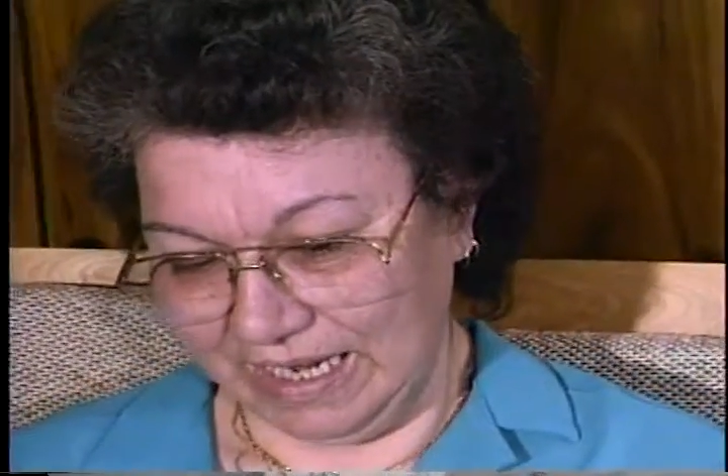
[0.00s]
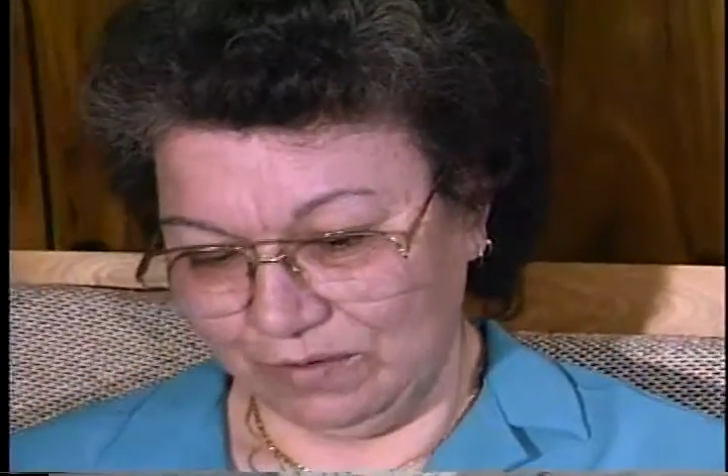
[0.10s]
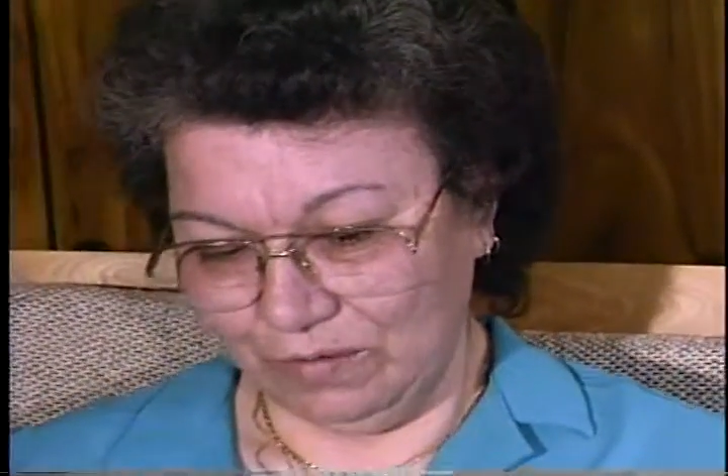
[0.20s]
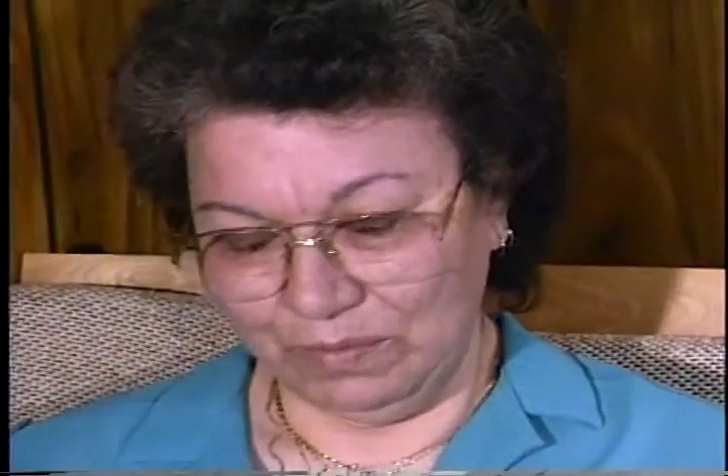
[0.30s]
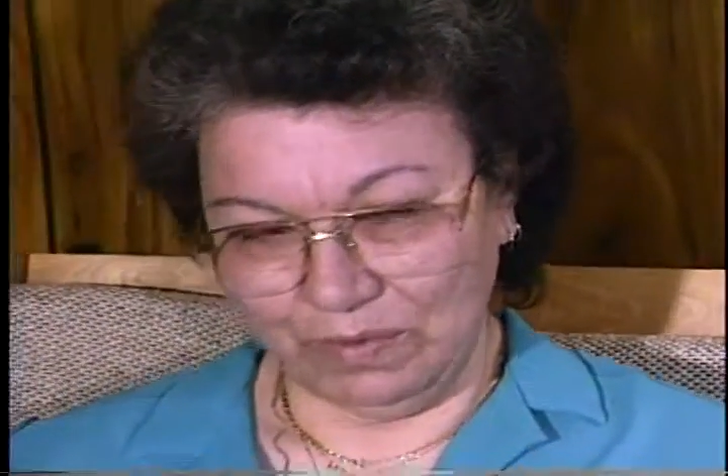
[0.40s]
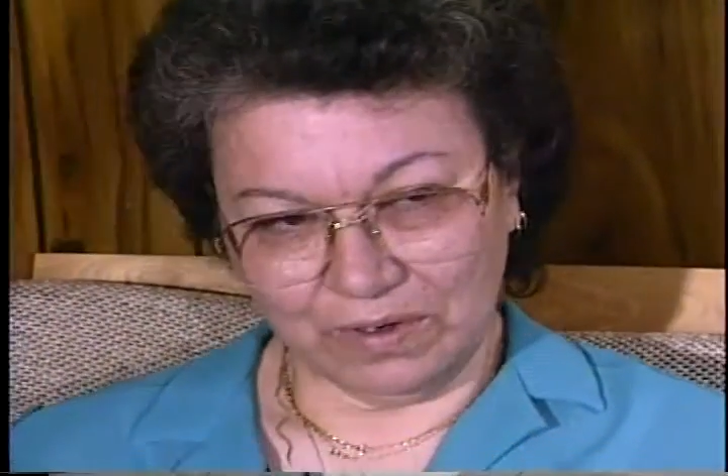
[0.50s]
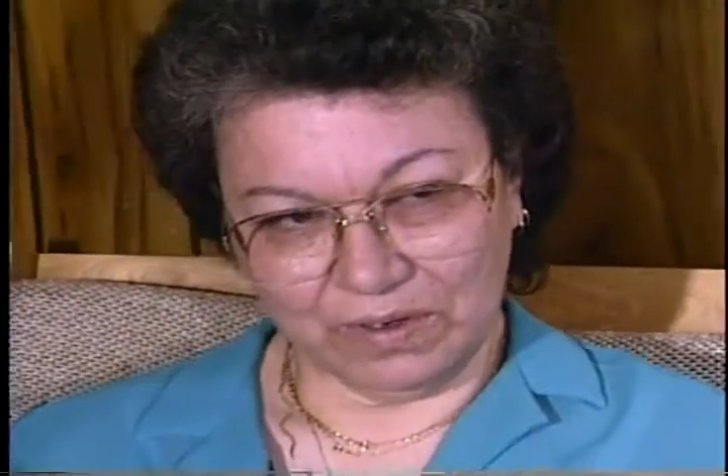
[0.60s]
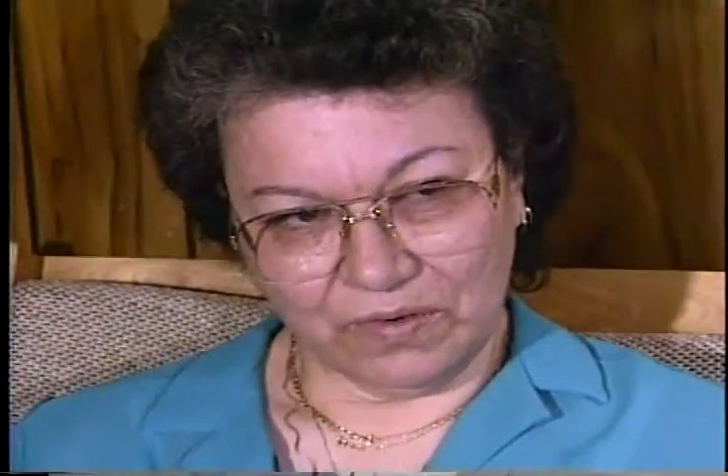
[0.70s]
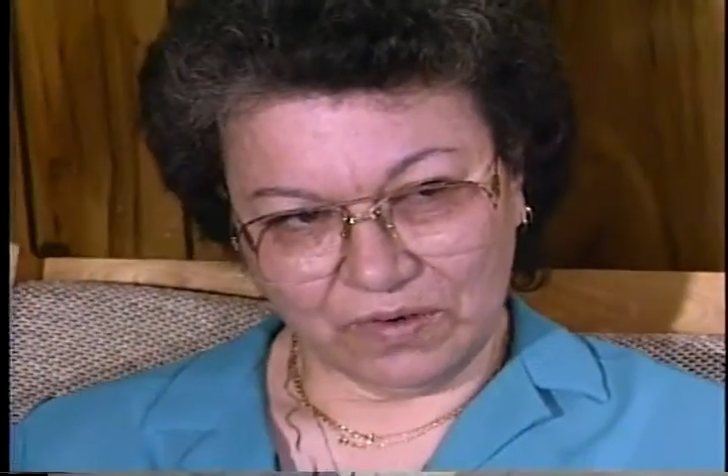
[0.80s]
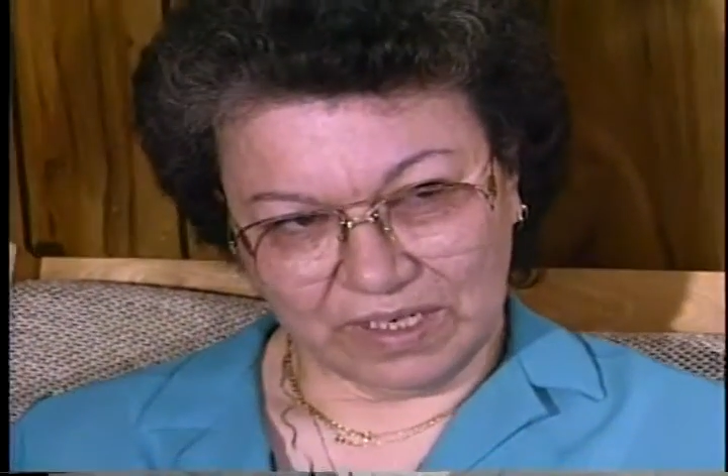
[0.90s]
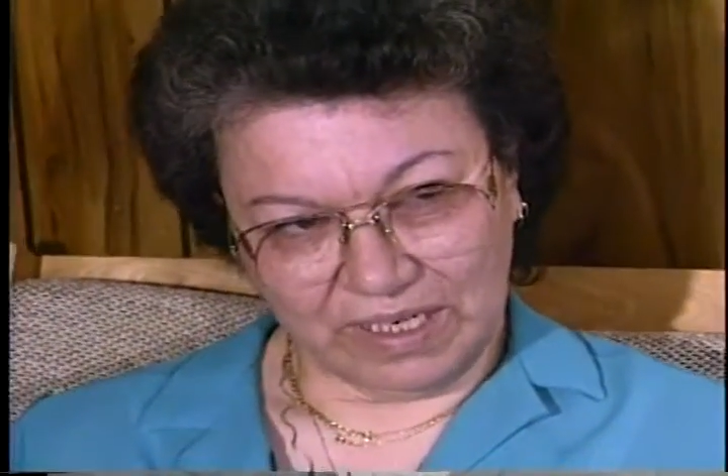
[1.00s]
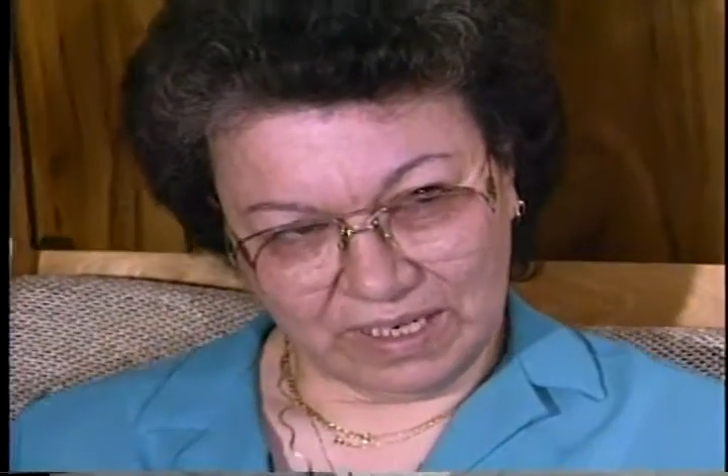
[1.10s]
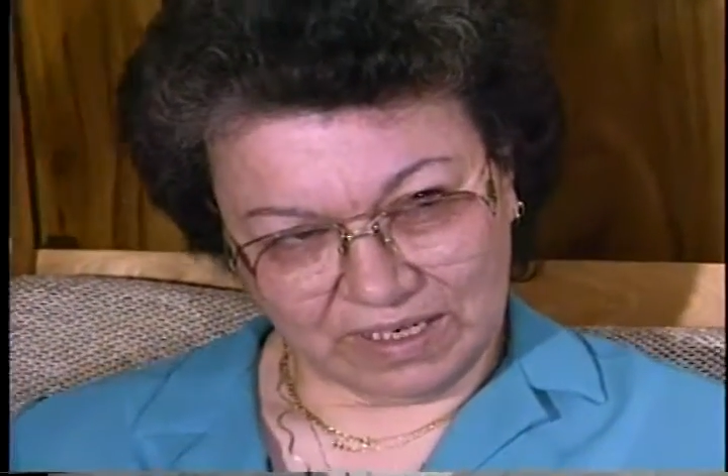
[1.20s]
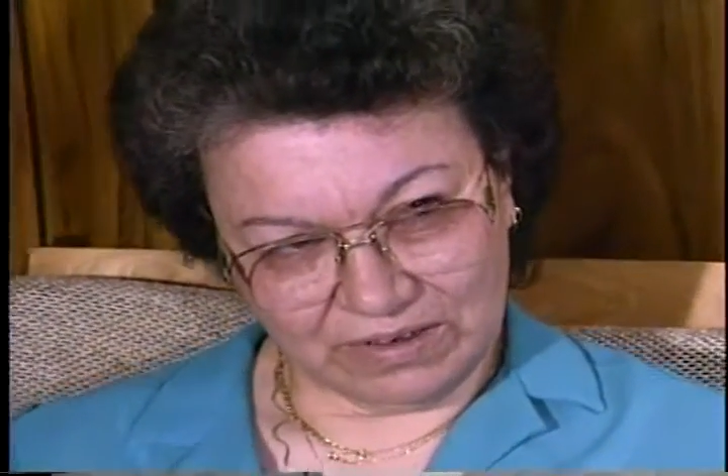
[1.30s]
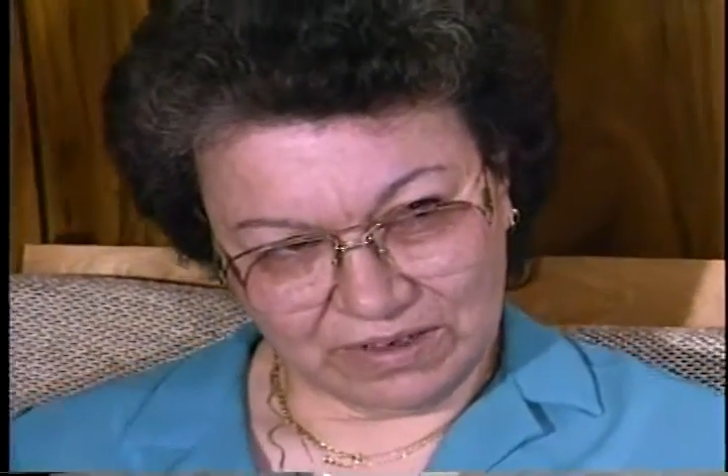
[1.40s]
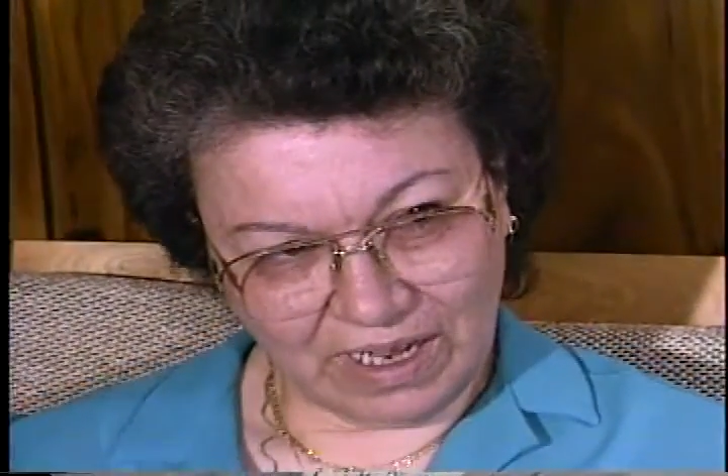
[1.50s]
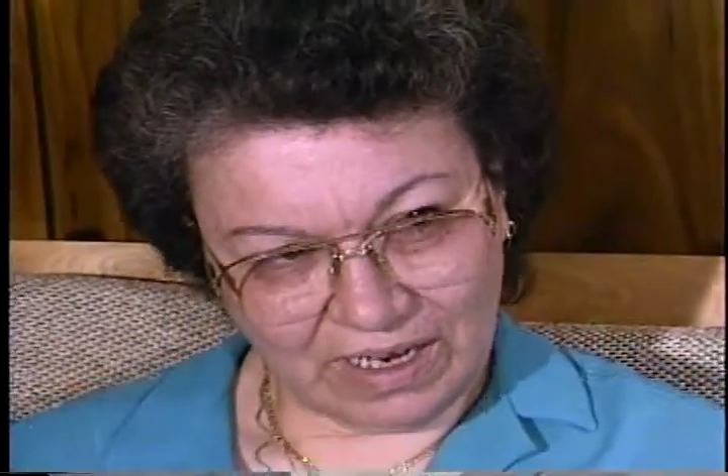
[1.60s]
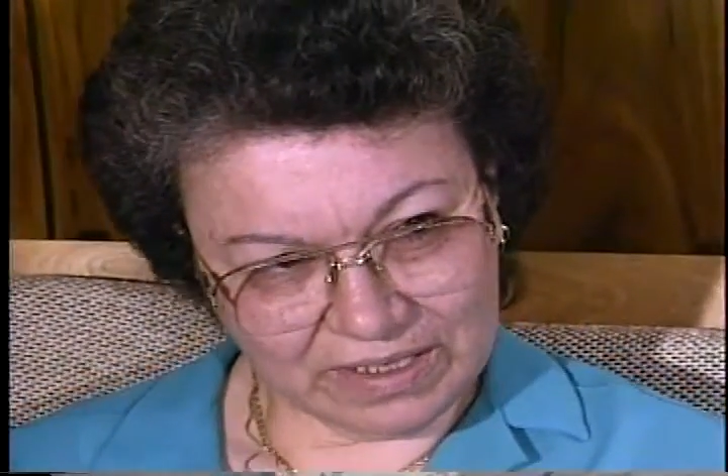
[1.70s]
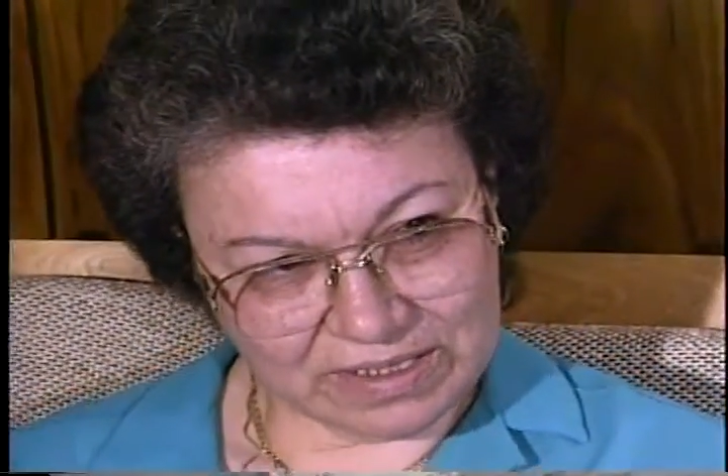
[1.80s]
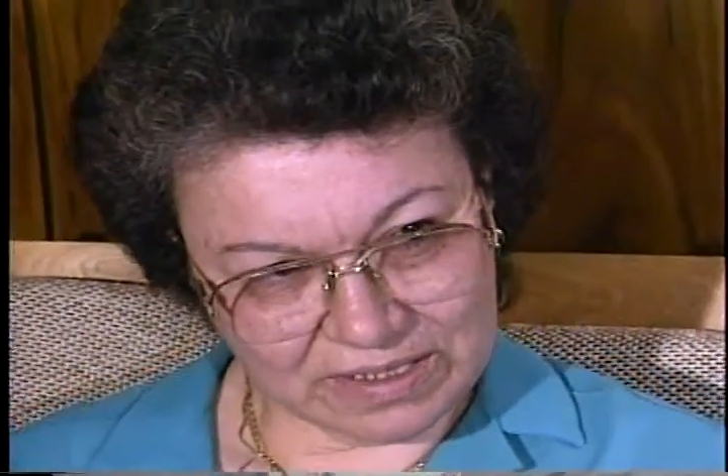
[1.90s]
it would be worth
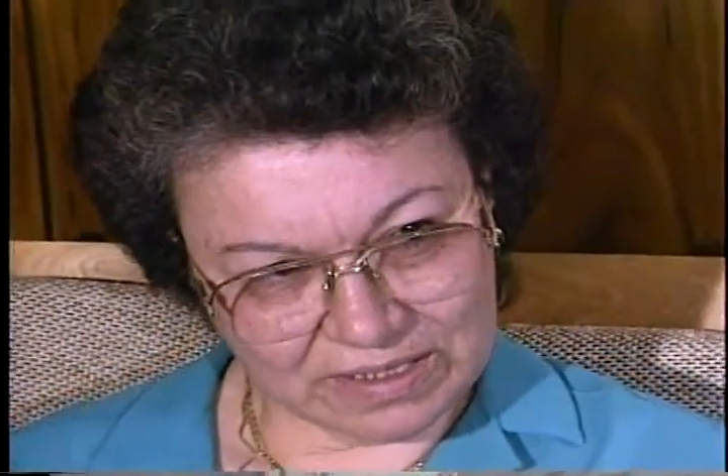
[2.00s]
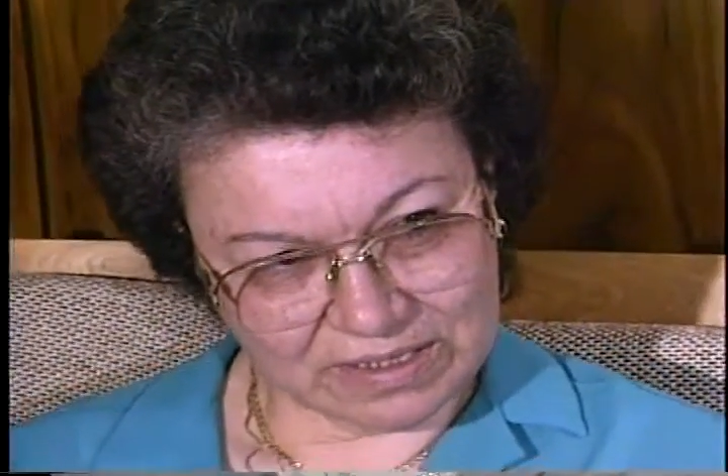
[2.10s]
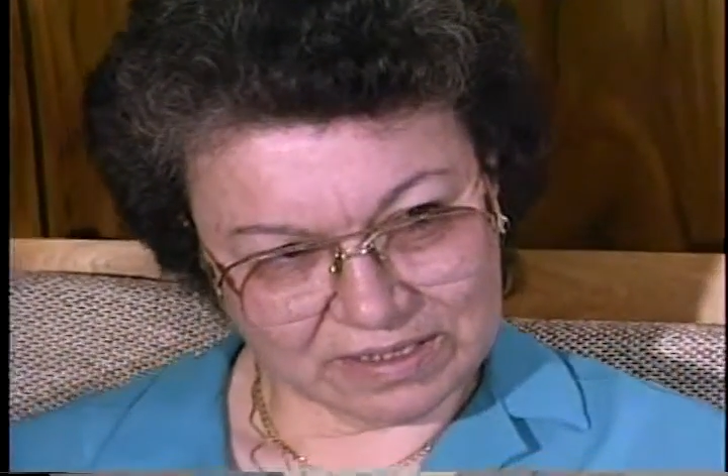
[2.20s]
$1,400.